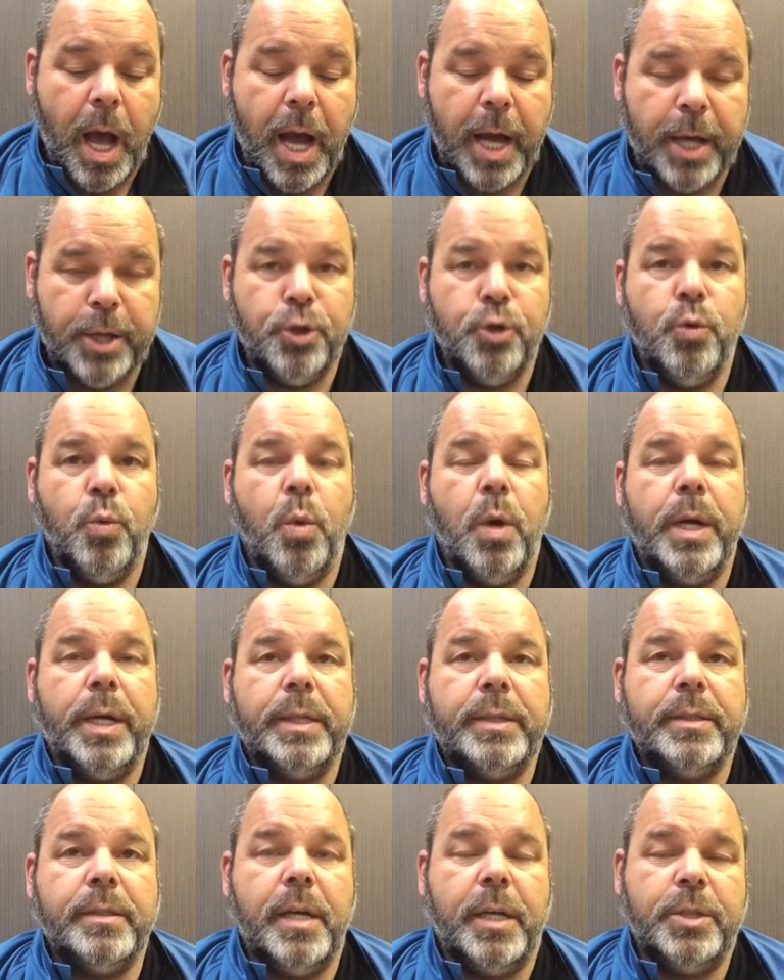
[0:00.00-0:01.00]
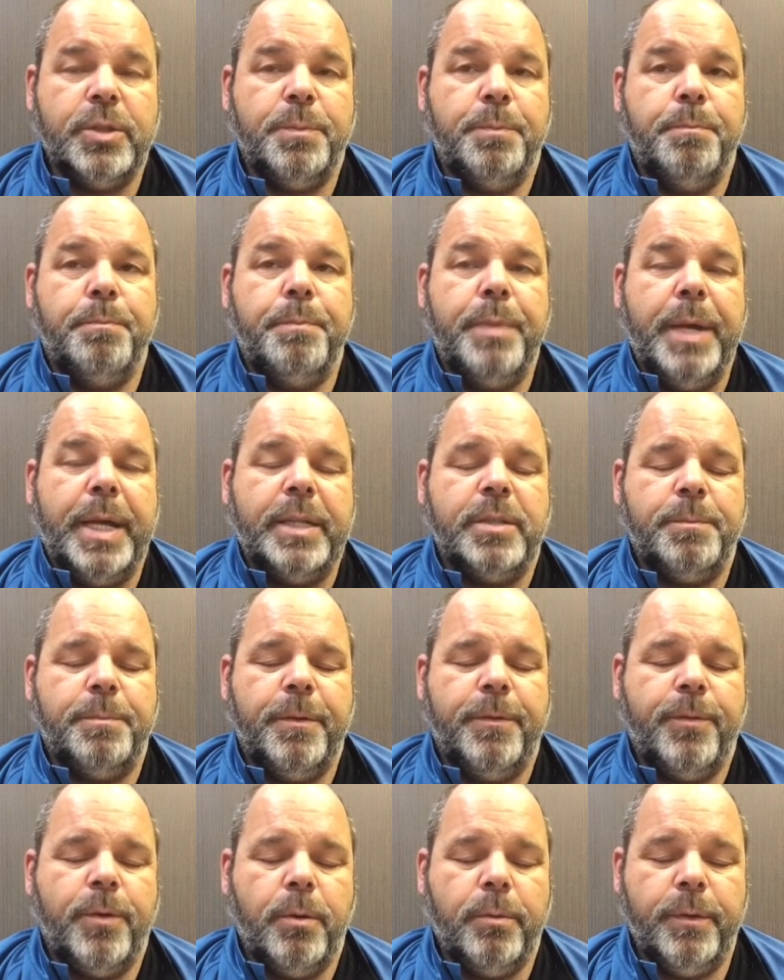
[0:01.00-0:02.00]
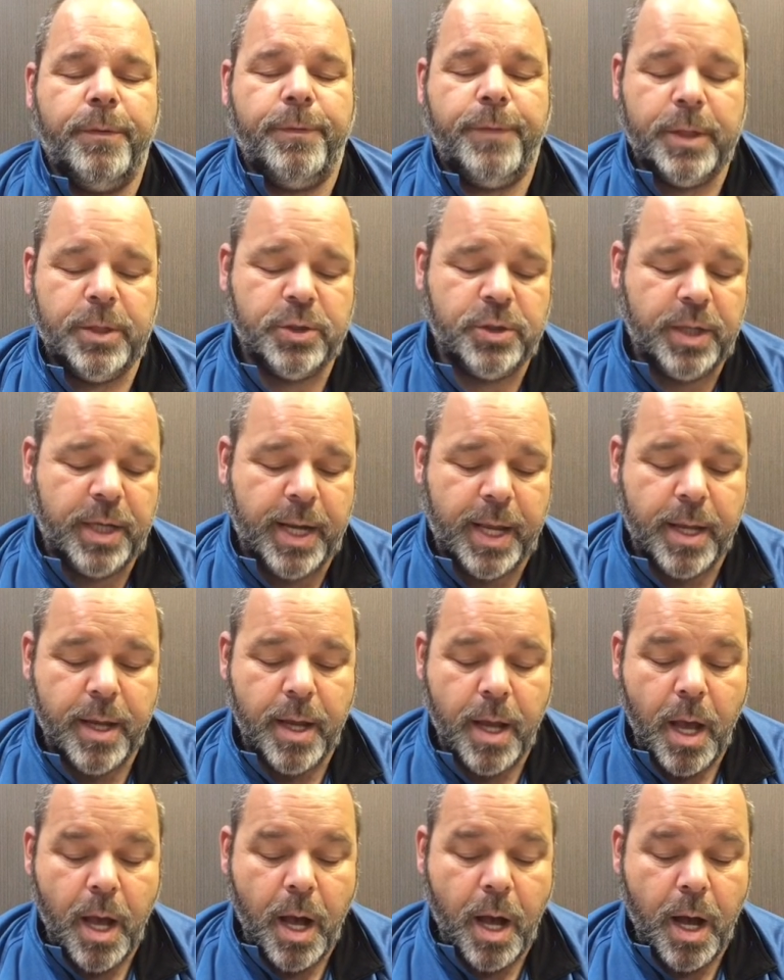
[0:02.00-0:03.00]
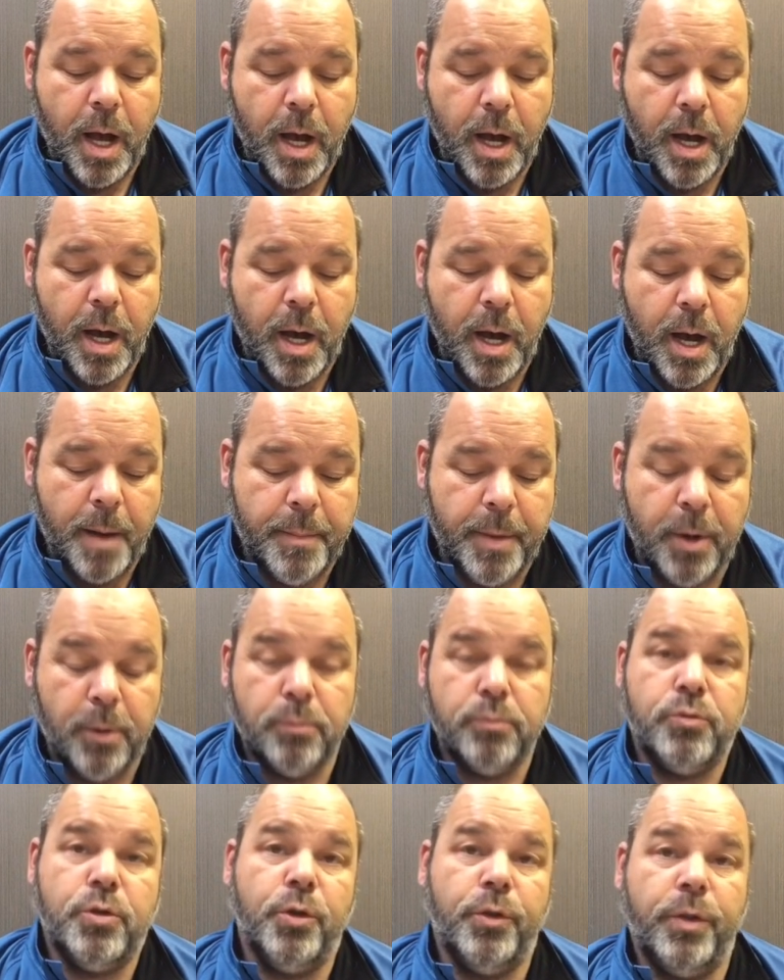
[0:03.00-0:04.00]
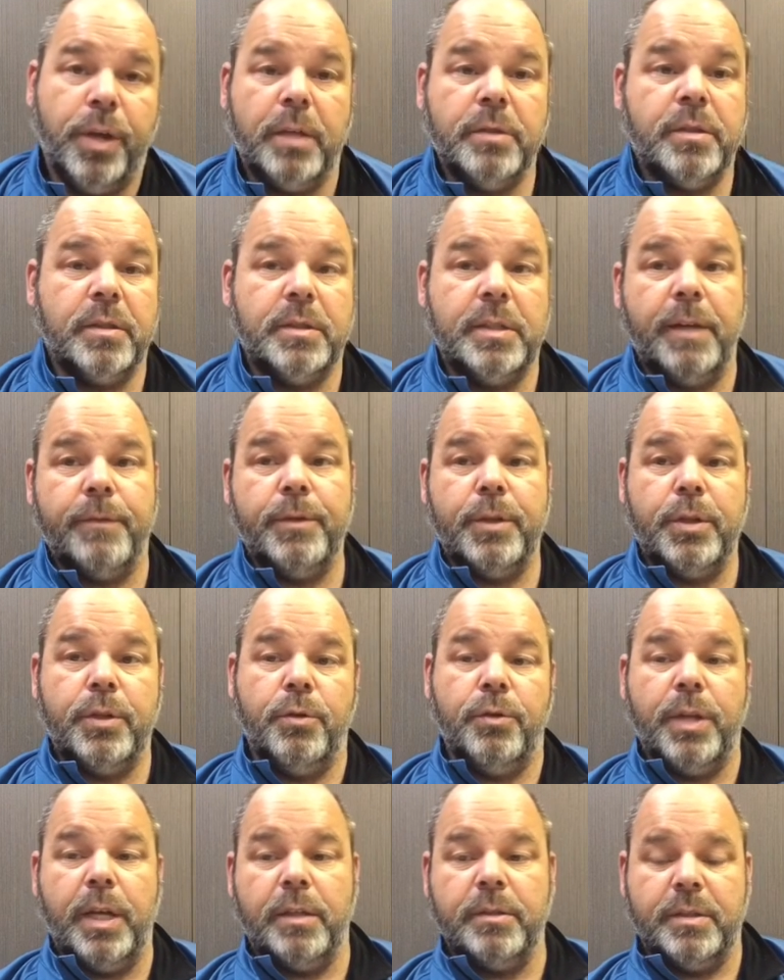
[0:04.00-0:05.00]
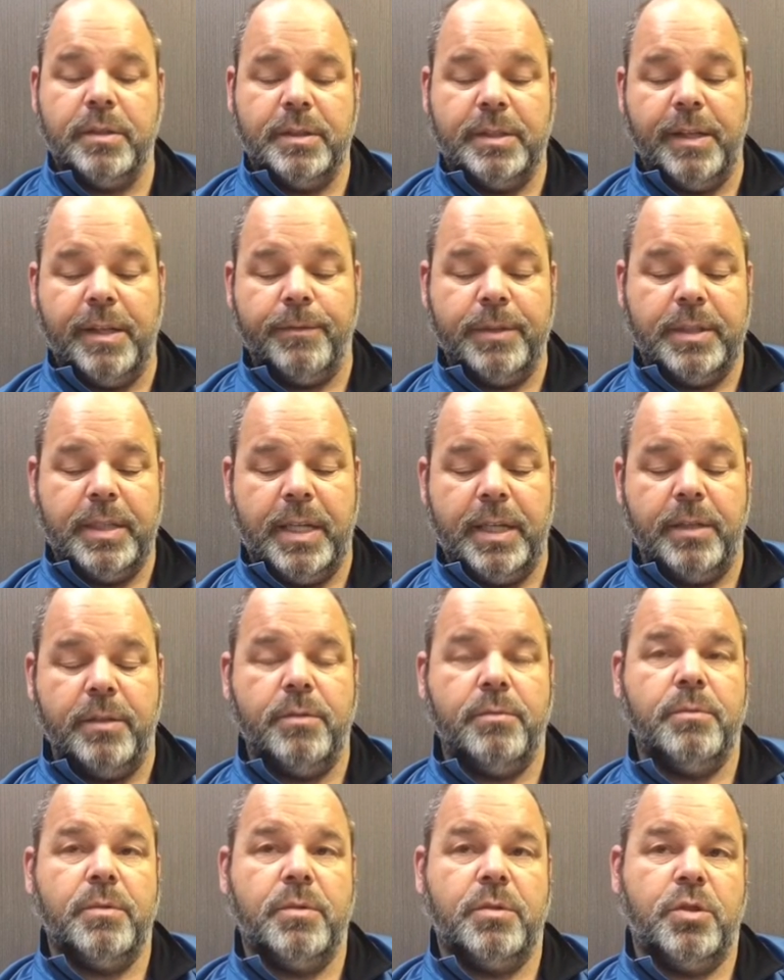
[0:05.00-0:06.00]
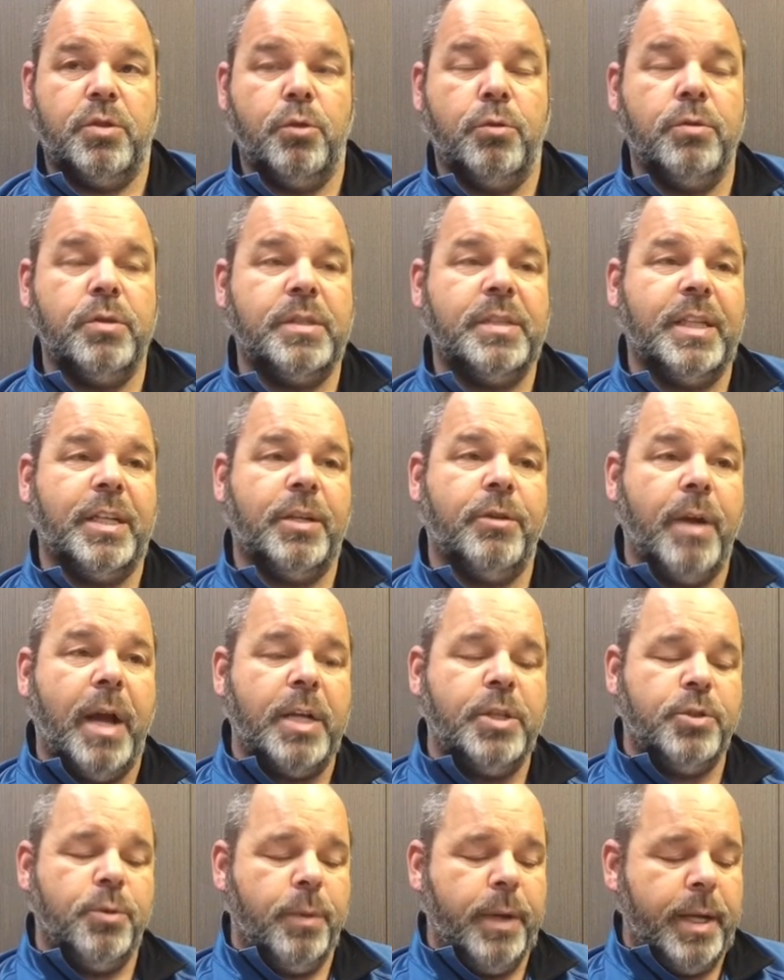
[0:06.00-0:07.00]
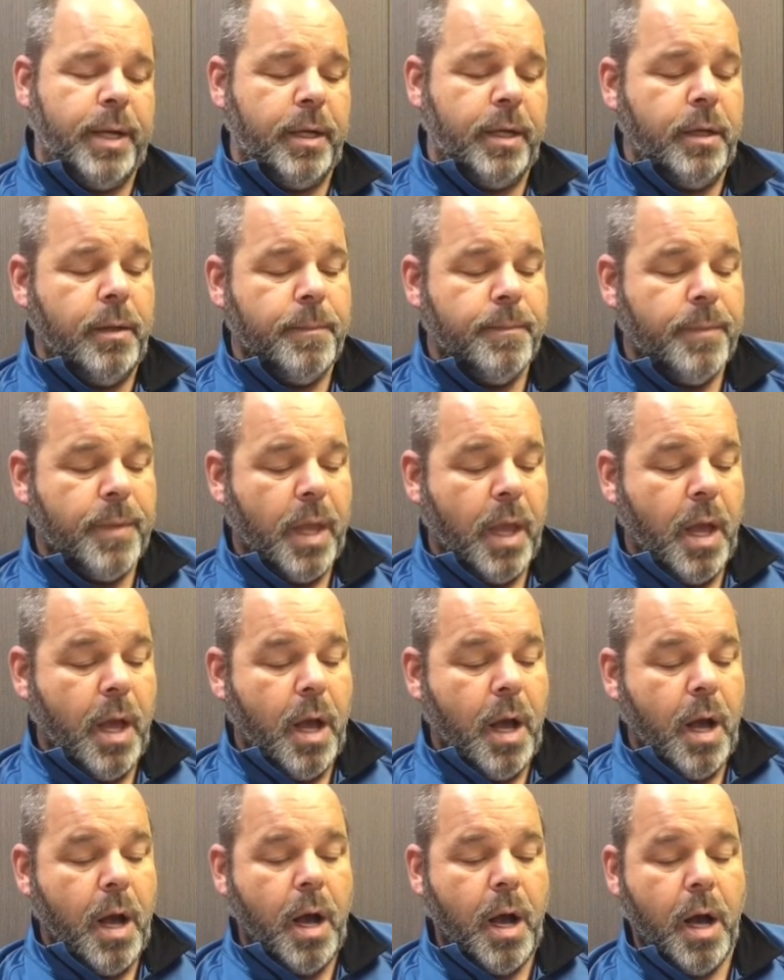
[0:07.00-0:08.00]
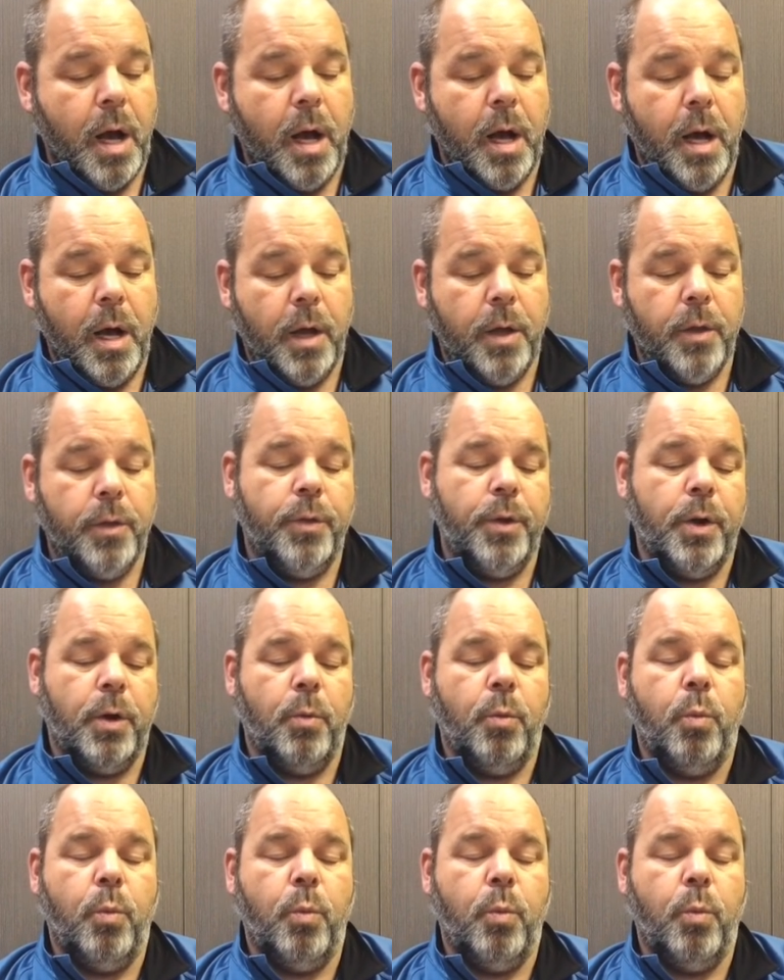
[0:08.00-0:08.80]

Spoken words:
I do want to touch base before we finish today about 2007 to 2017 students that graduated. In